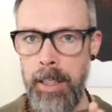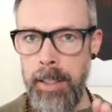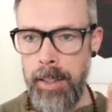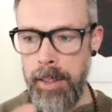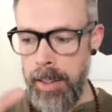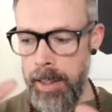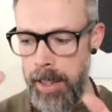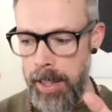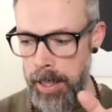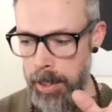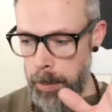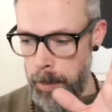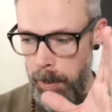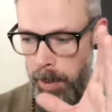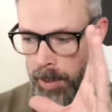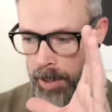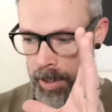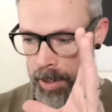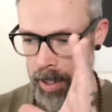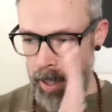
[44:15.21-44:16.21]
this
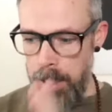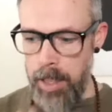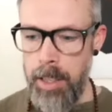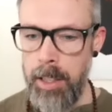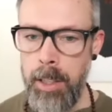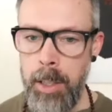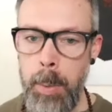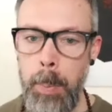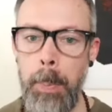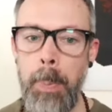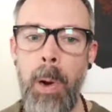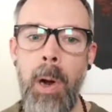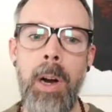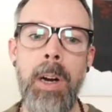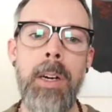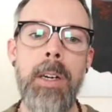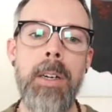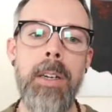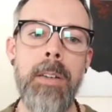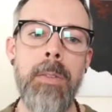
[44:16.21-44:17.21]
particular
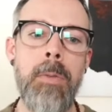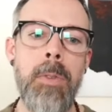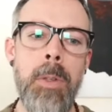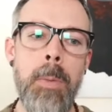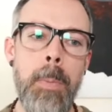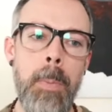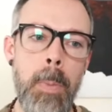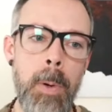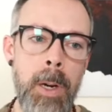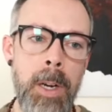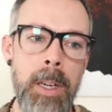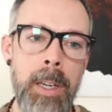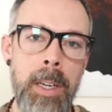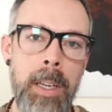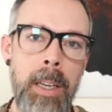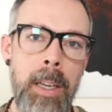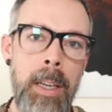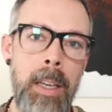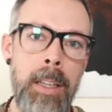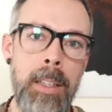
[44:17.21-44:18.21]
part of the book.